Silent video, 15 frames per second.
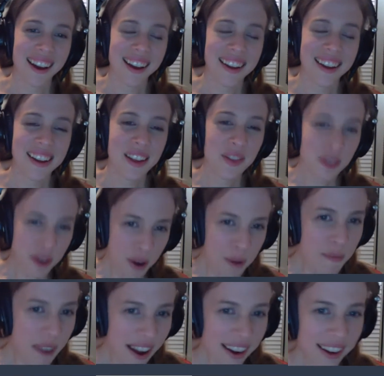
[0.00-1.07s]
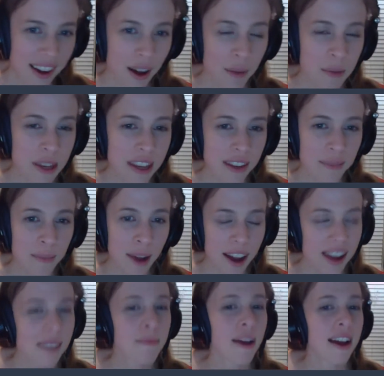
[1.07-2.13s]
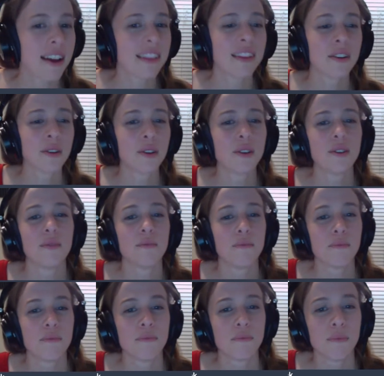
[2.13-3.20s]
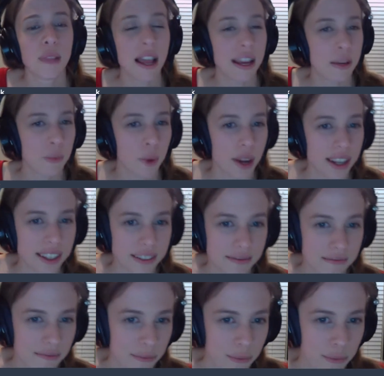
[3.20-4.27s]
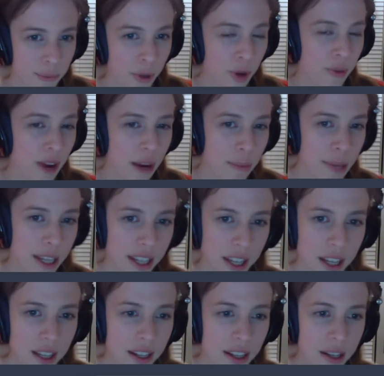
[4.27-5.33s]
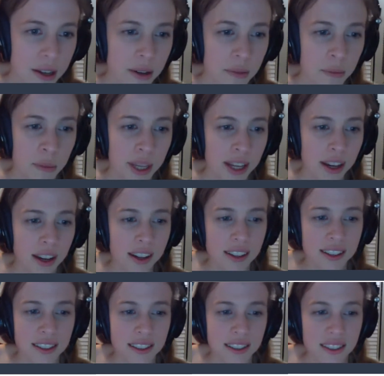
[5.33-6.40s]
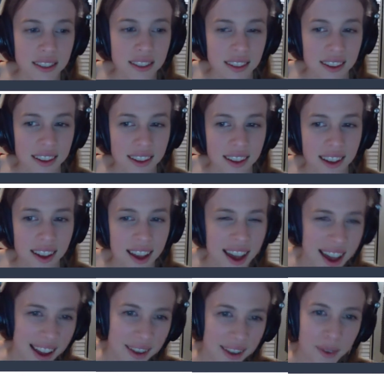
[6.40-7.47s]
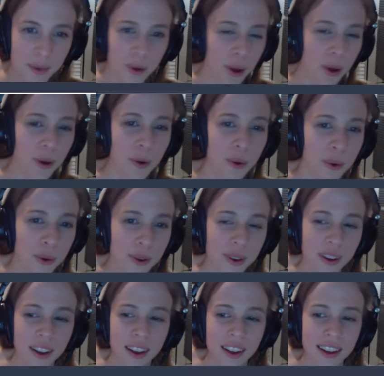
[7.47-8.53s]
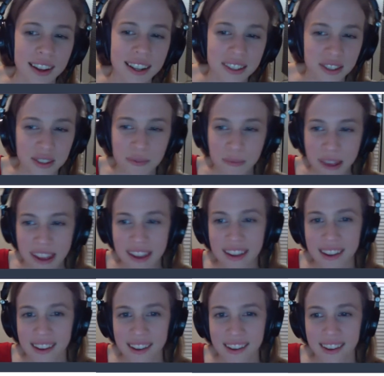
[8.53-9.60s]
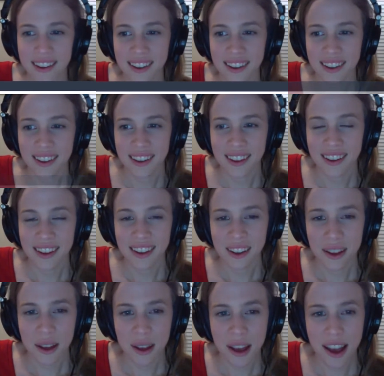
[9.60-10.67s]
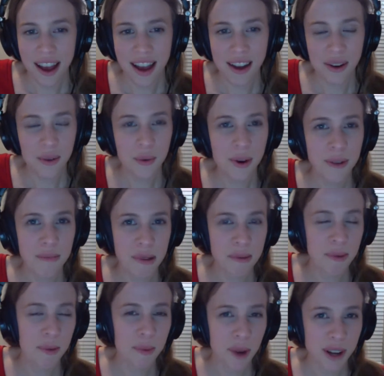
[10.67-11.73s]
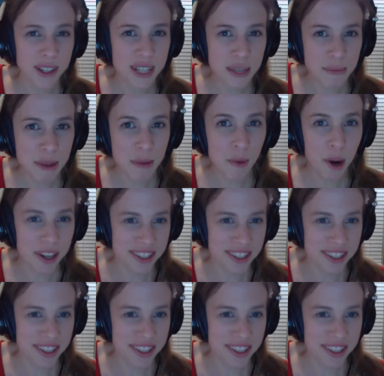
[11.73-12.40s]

If you don't mind, I'll be behind my little black and white profile pic because I don't know. It's just me. I don't want people watching me watch